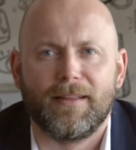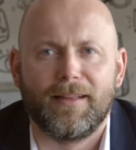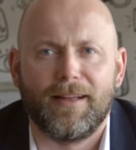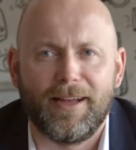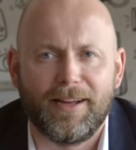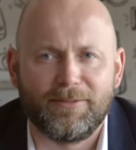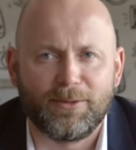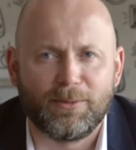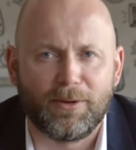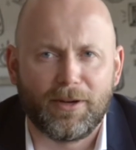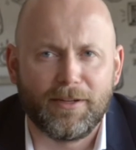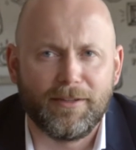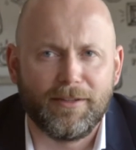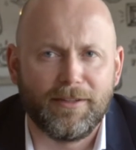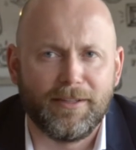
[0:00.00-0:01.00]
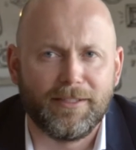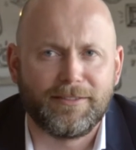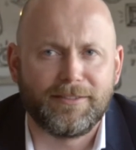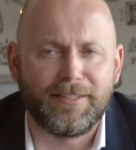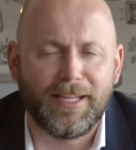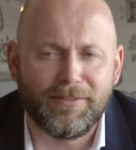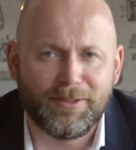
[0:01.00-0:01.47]
Hi everyone,
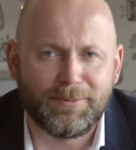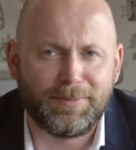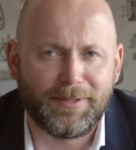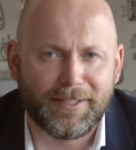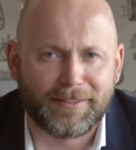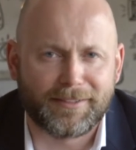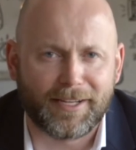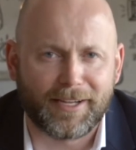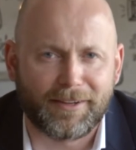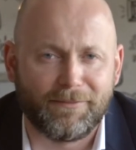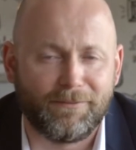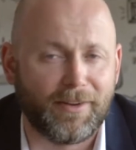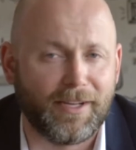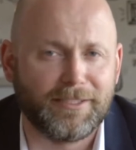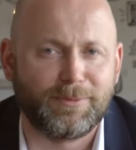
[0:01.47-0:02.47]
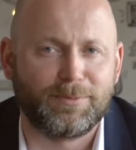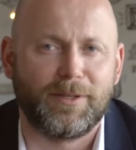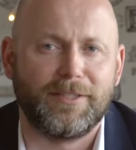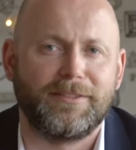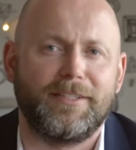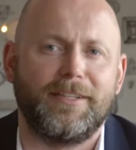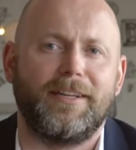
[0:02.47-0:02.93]
it's S Piatek, Vice
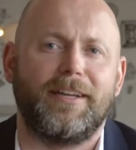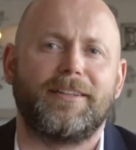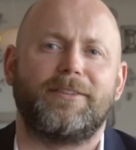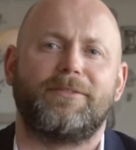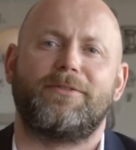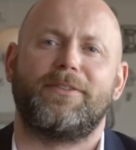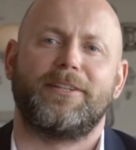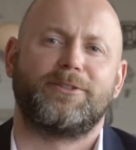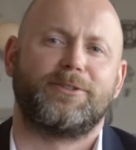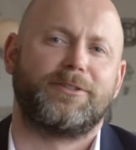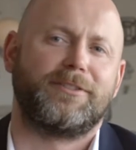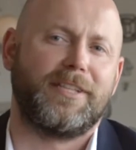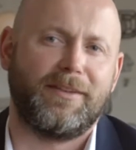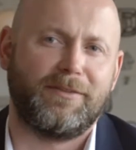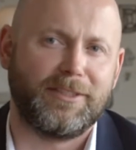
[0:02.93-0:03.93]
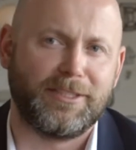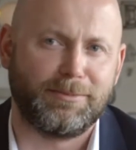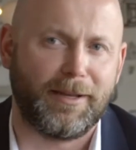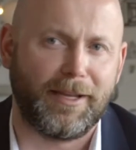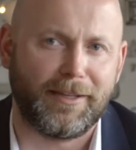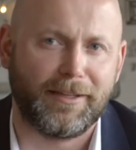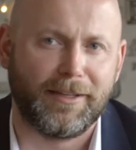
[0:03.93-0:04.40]
President at the Federal Savings Bank.